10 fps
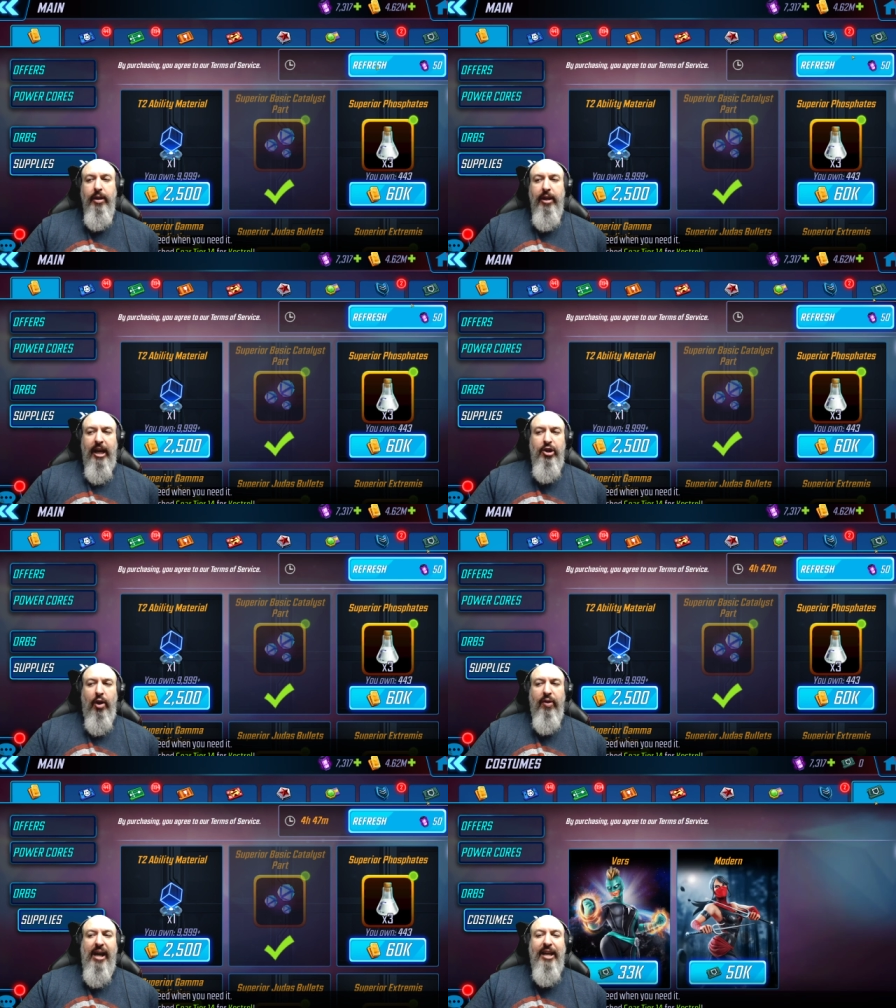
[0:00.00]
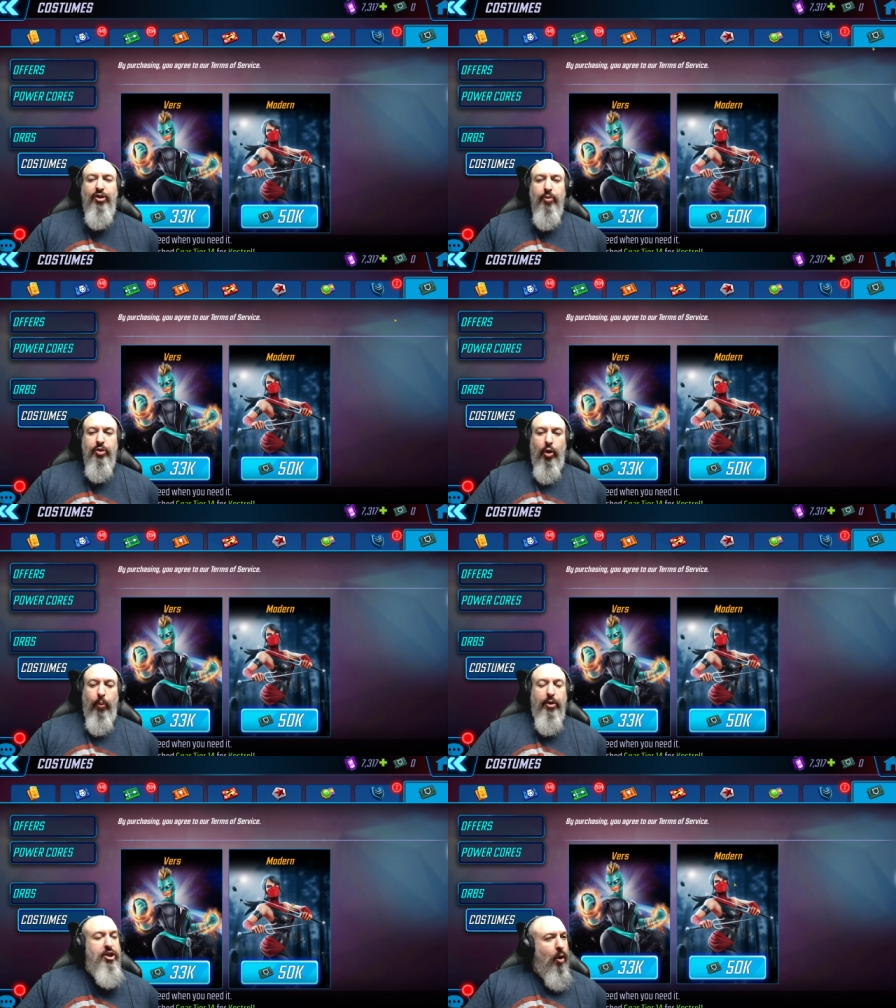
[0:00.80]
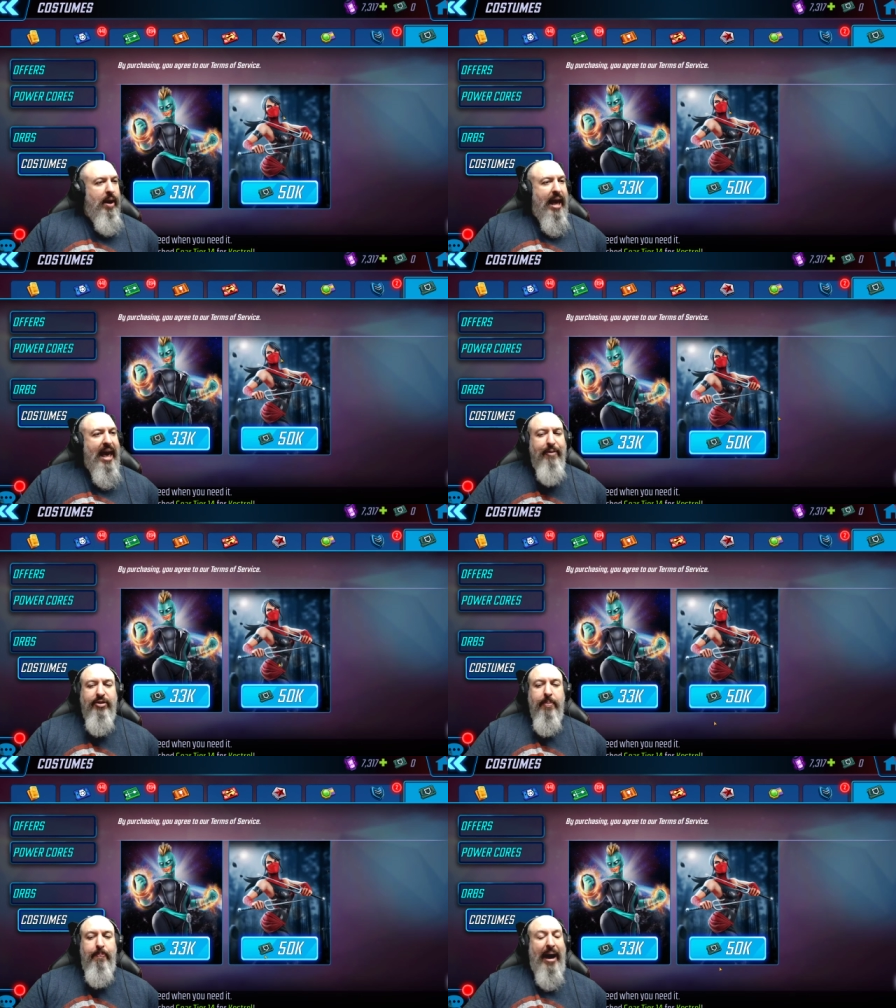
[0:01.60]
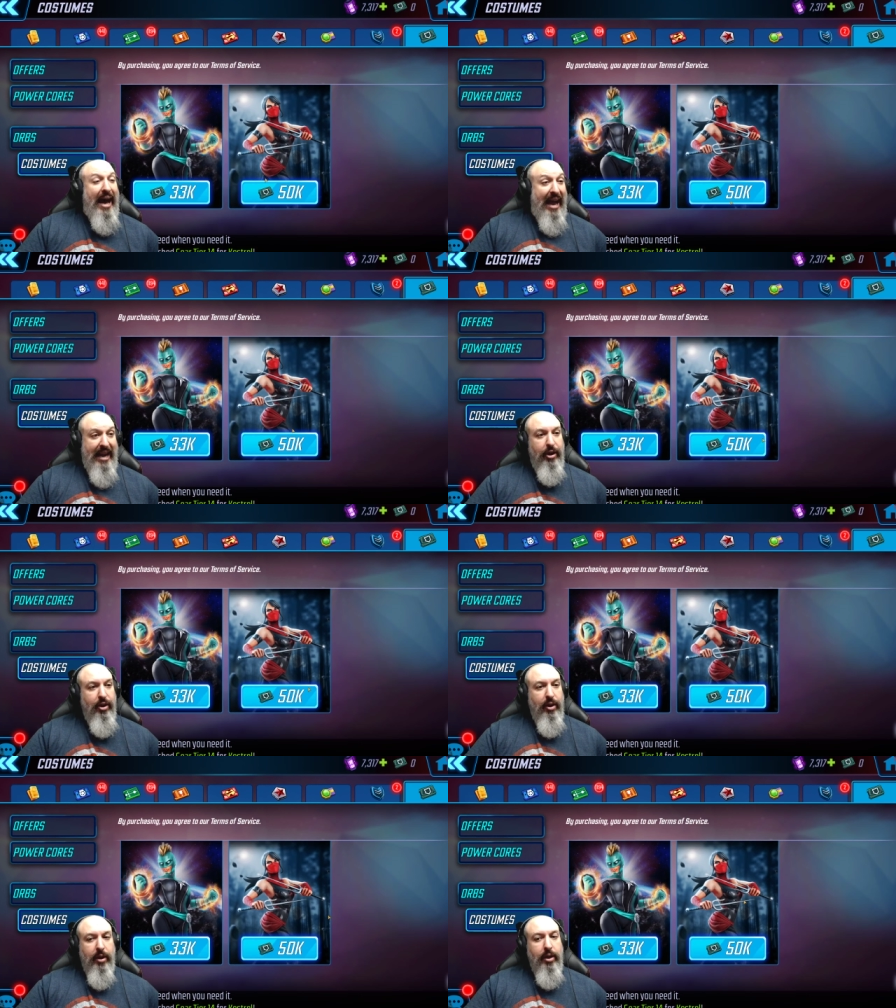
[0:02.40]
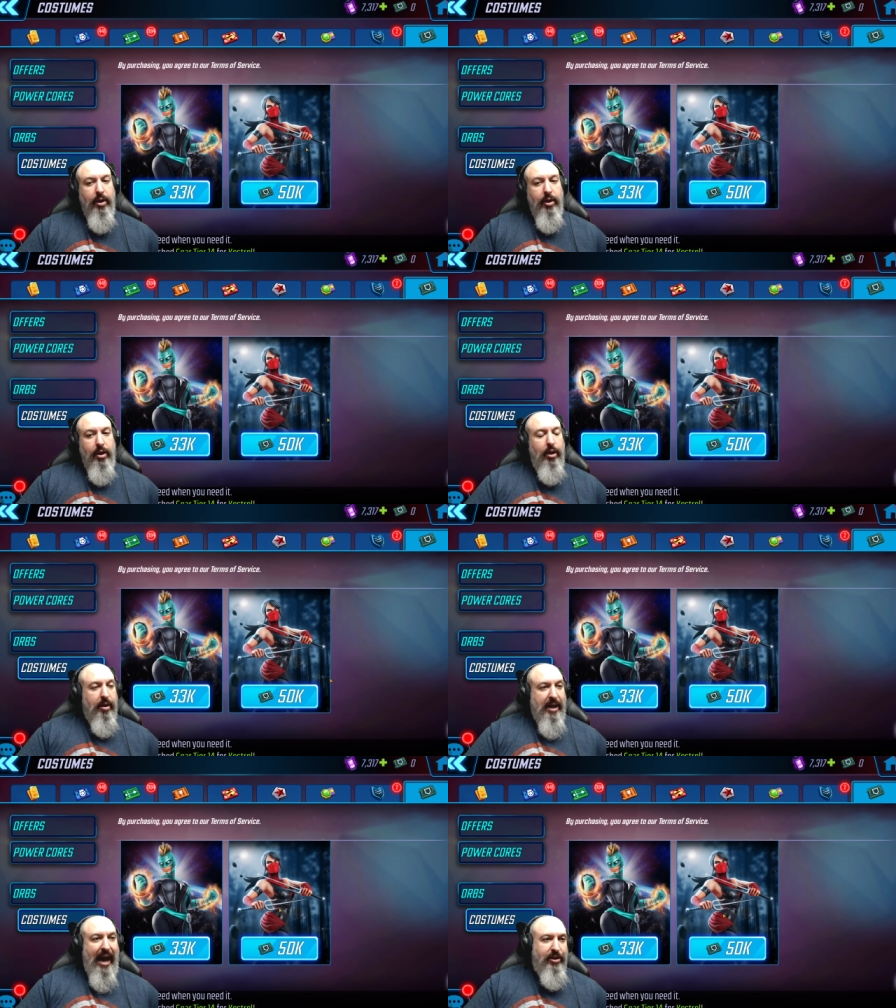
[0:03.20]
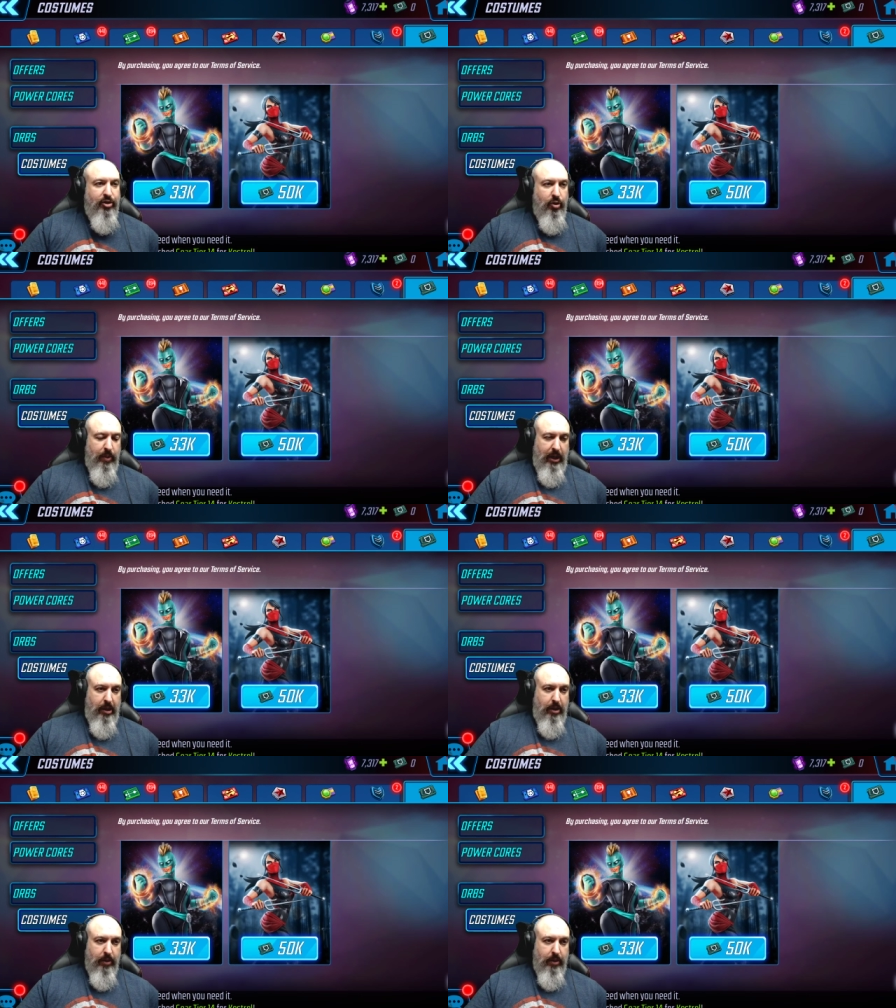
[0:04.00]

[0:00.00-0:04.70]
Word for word: and you go to the costume store. Well, you don't have to buy her costume here.